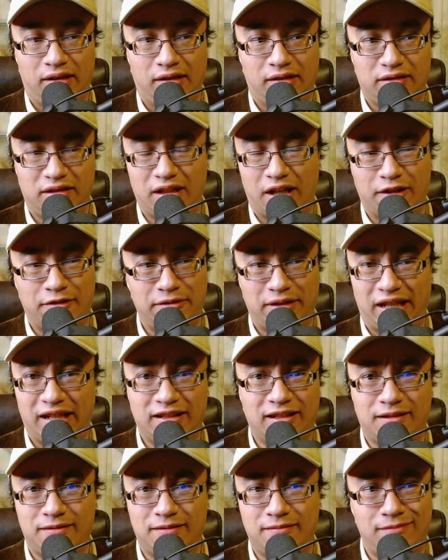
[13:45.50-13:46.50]
you know, it
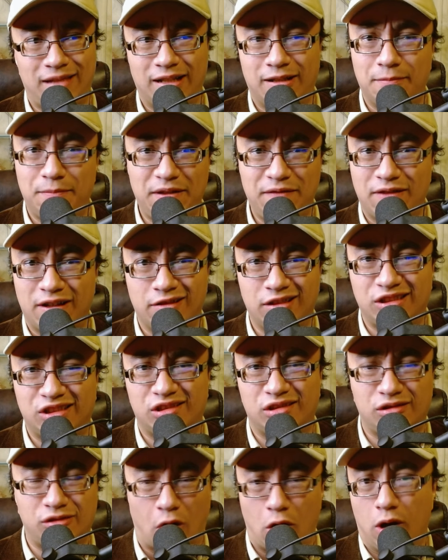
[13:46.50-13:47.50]
could it could be very
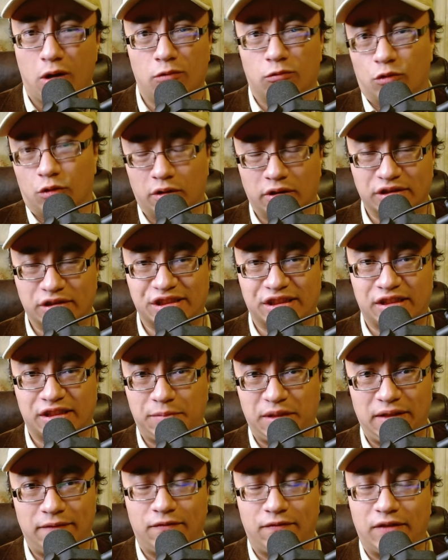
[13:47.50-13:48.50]
Star Wars. It could
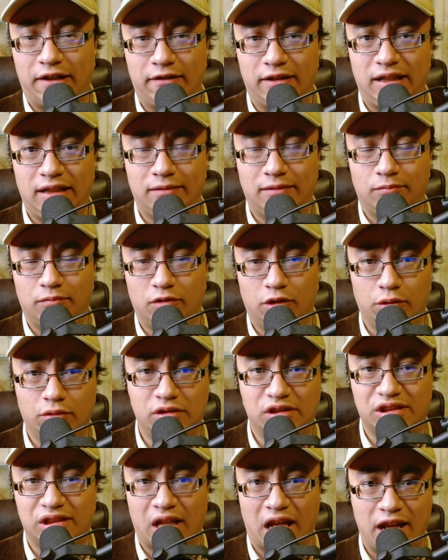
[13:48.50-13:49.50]
be very Luke
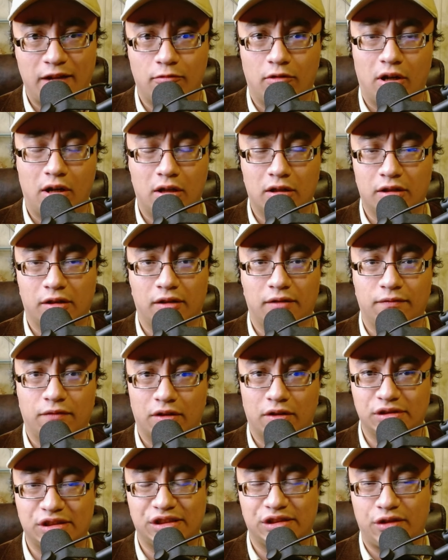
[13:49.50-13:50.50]
Skywalker
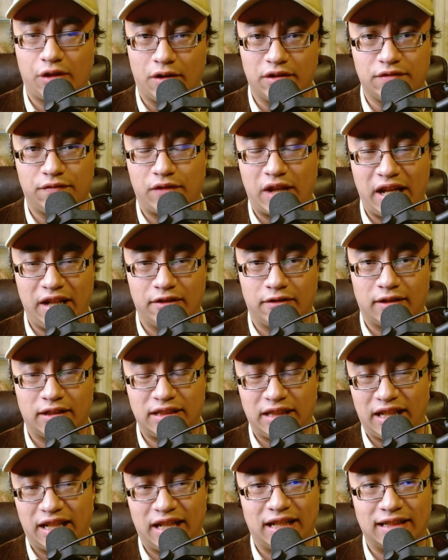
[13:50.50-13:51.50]
versus Darth Vader at
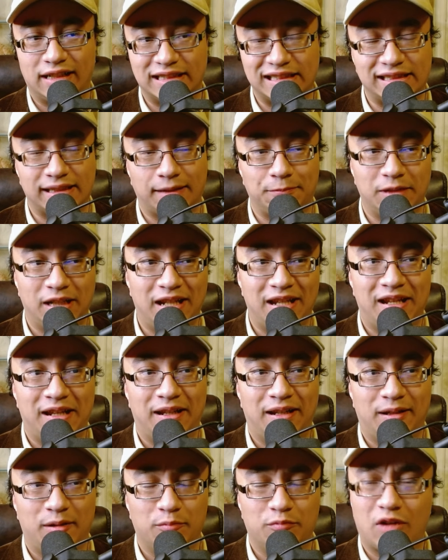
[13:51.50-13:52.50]
the end, except
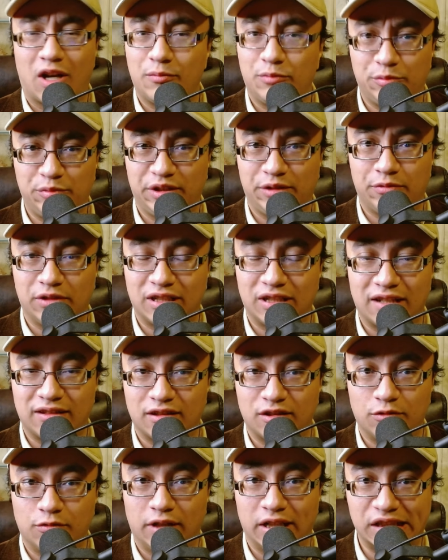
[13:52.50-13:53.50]
probably without the
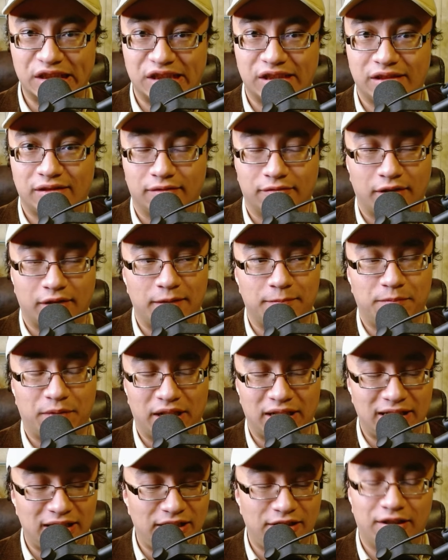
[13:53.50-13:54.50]
twist, right?
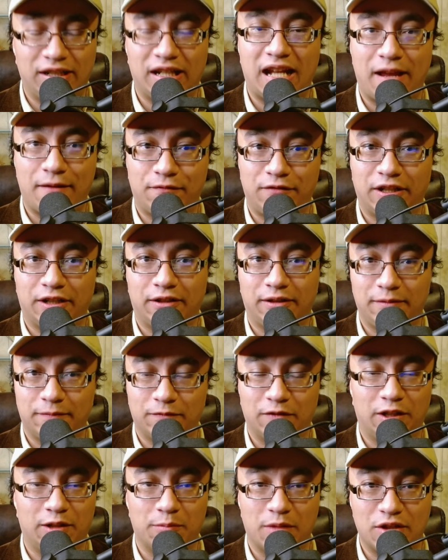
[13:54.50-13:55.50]
But you could have very
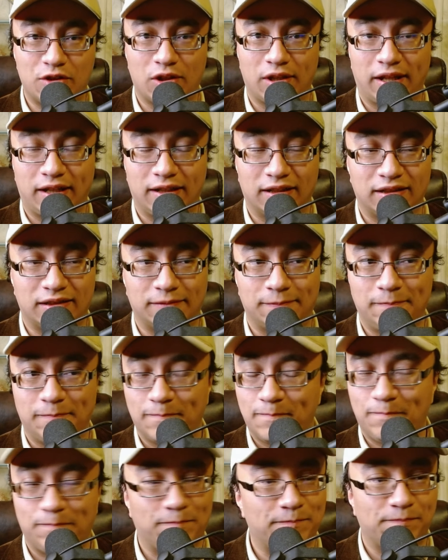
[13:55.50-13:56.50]
very much like a
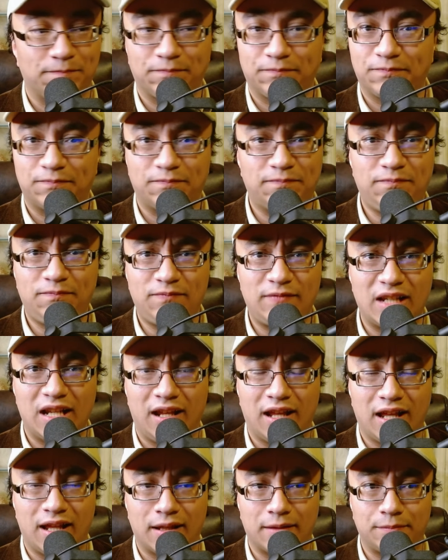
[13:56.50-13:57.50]

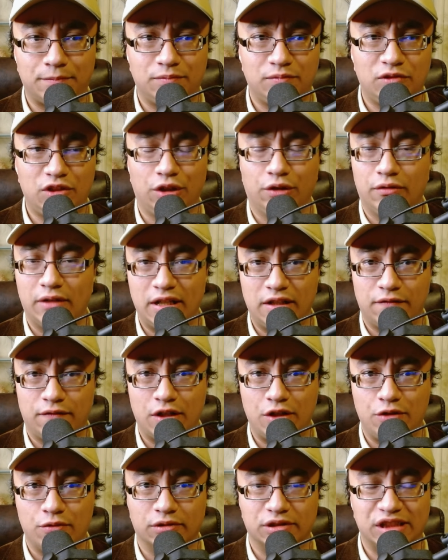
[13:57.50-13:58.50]
uh, two
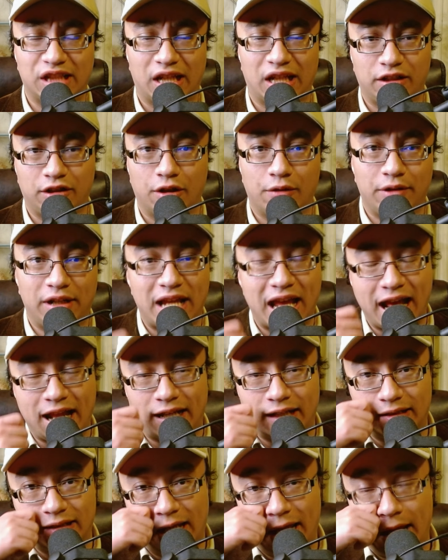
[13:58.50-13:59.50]
individuals kind of going at
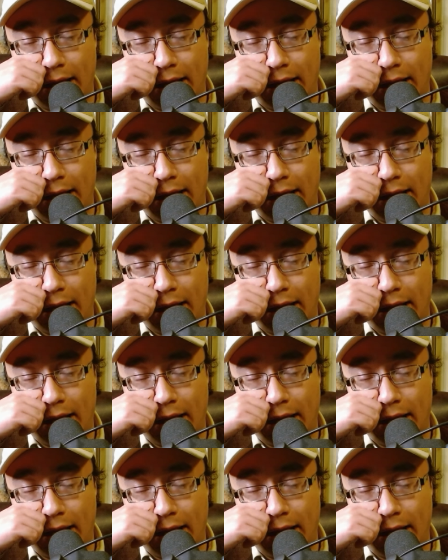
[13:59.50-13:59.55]
it